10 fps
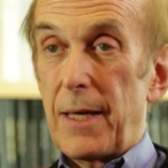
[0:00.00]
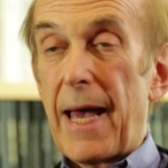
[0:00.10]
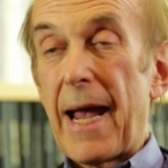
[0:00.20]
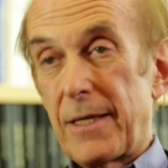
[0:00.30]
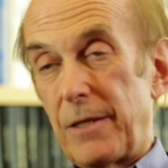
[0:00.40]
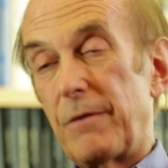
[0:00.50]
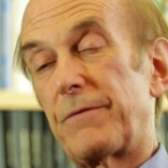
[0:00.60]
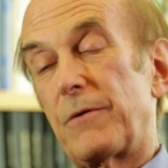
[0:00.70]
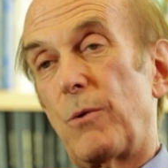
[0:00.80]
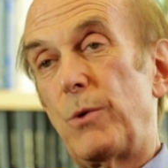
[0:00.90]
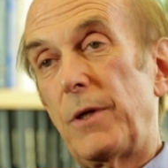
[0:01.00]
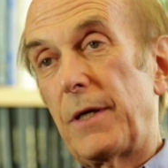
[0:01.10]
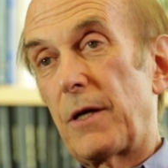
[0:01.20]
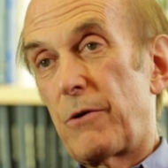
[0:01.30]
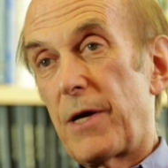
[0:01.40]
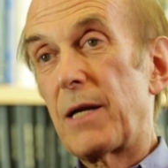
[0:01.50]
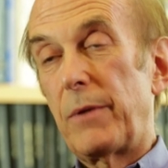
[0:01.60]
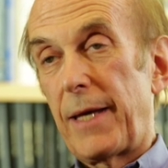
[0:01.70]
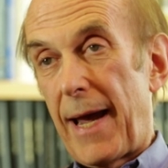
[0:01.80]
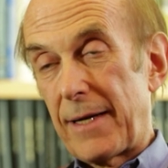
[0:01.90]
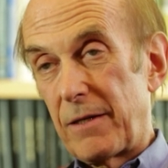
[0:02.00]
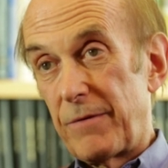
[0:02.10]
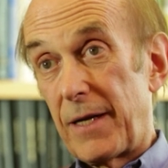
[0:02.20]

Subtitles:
active or really incredibly active